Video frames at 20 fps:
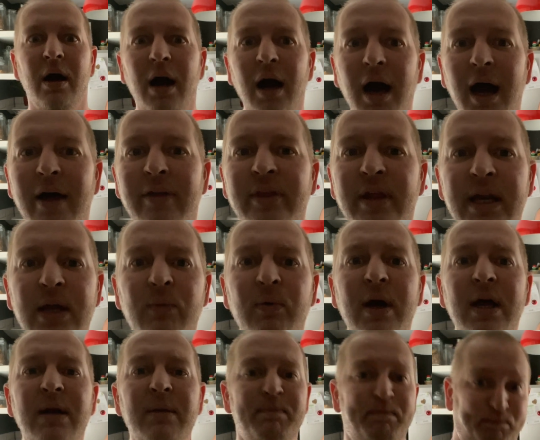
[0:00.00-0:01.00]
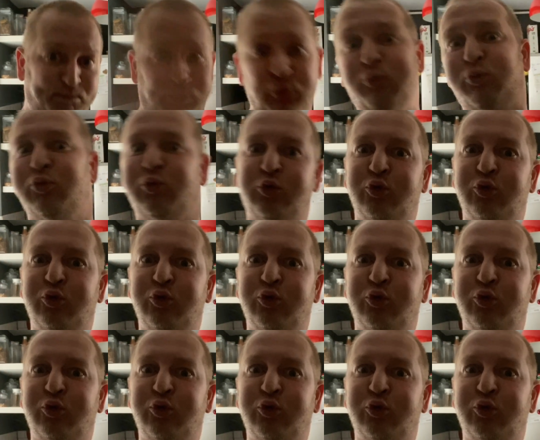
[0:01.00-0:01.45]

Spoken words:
And then it went, boom.